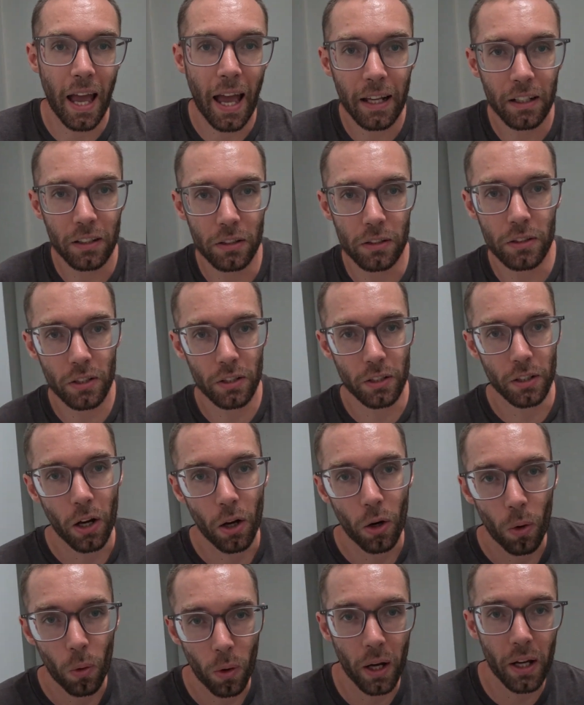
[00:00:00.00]
and
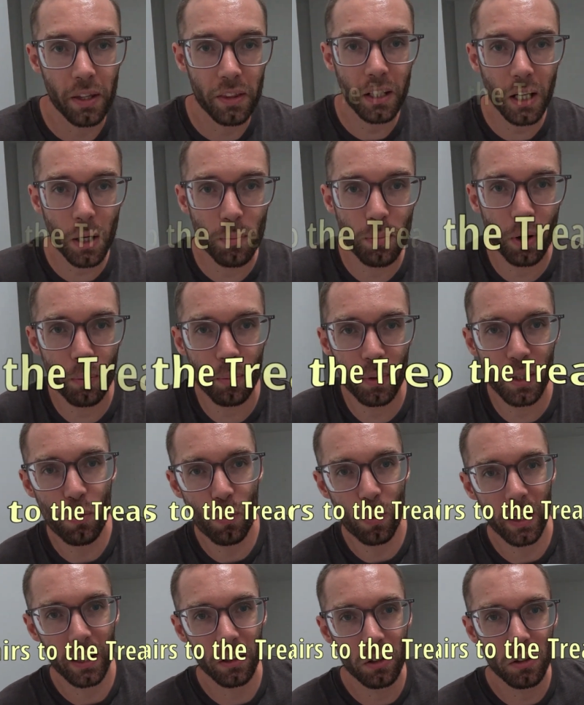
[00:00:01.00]
no. I think I probably
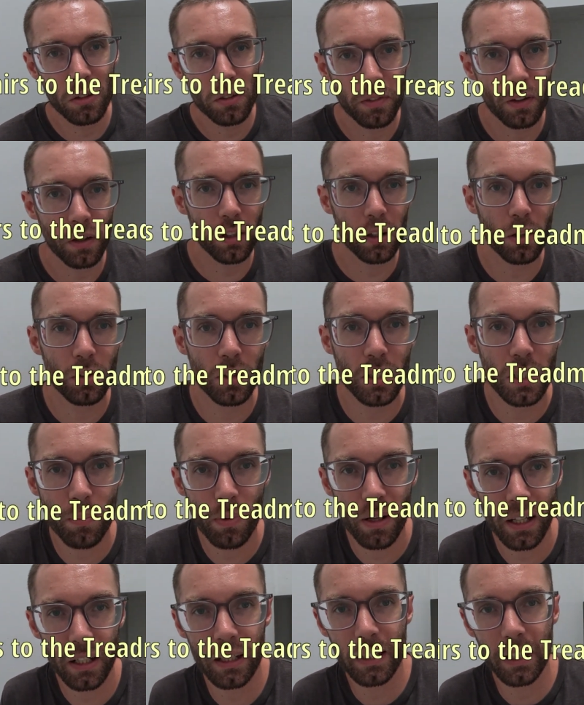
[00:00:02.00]
will follow this
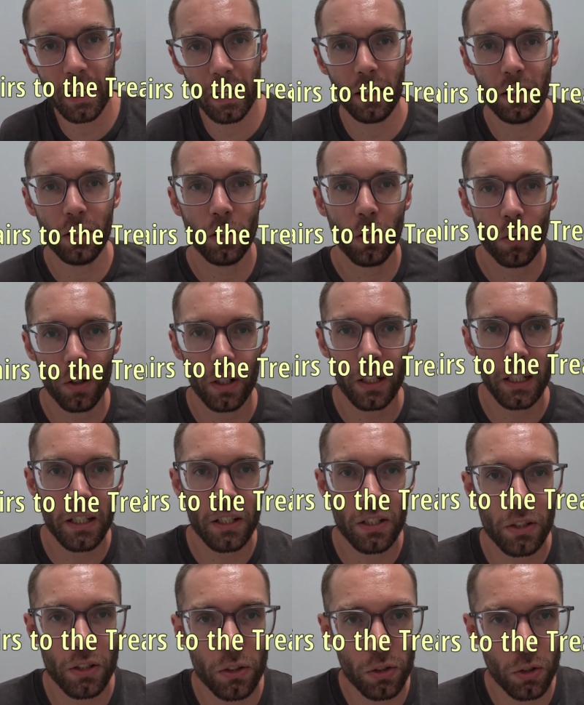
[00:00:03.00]
plan again, or at
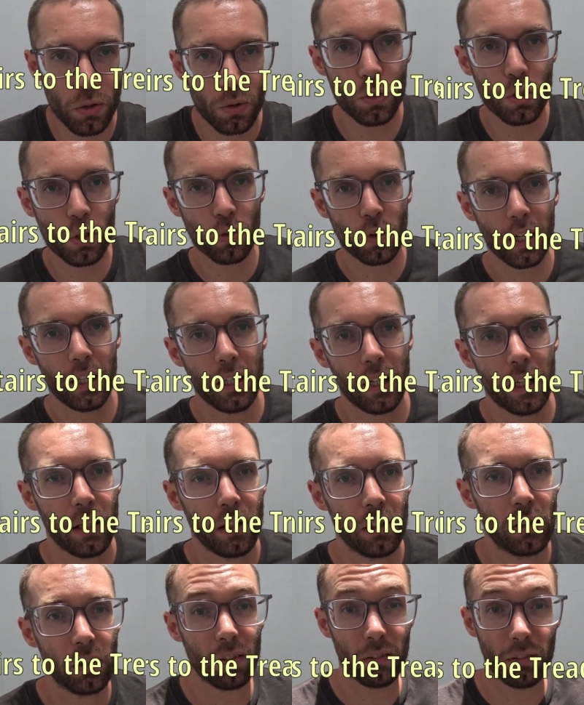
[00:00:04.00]
least do
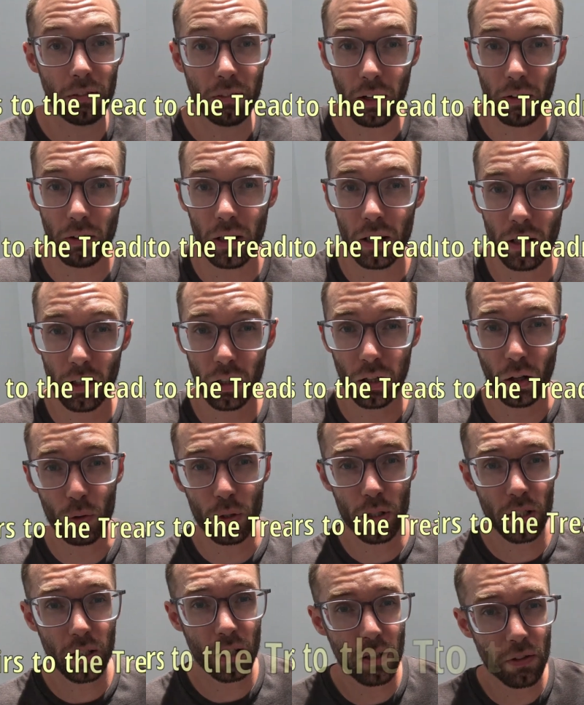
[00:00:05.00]
training that very
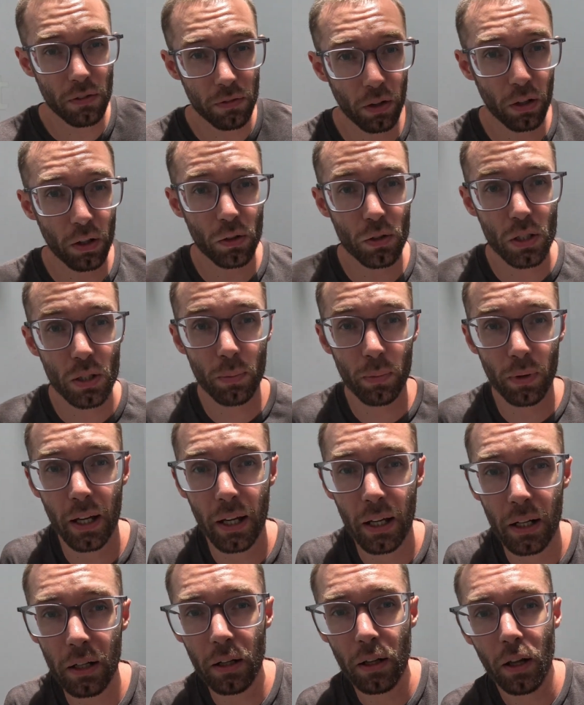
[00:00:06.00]
closely follows the
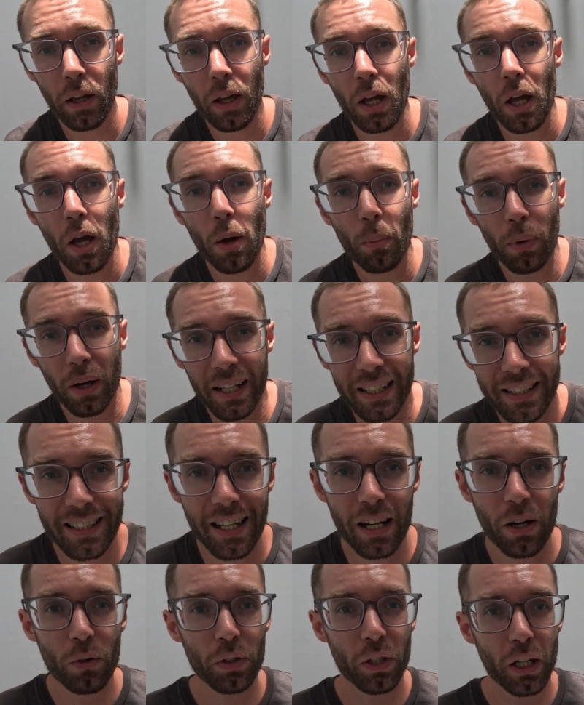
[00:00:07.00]
plan, but I
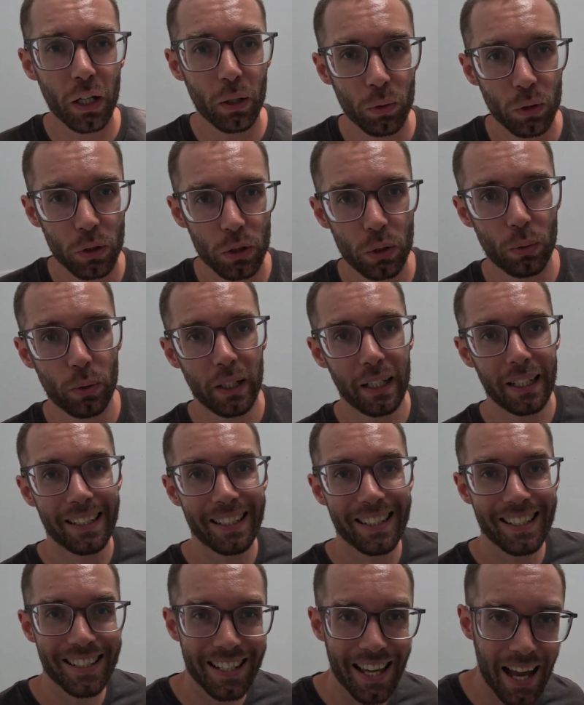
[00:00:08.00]
doubt that I will do it
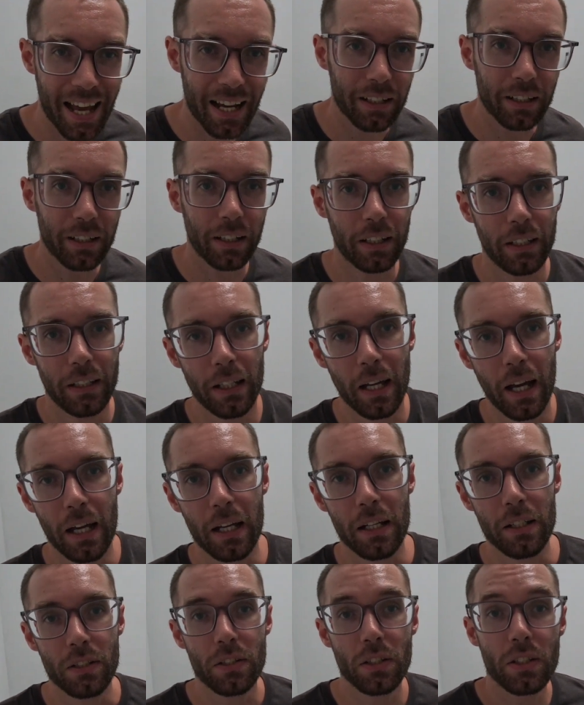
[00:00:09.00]
exactly
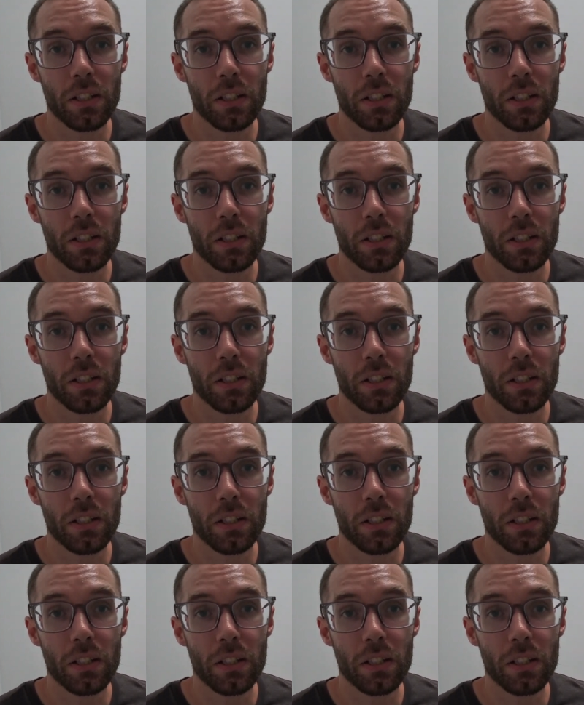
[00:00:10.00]
as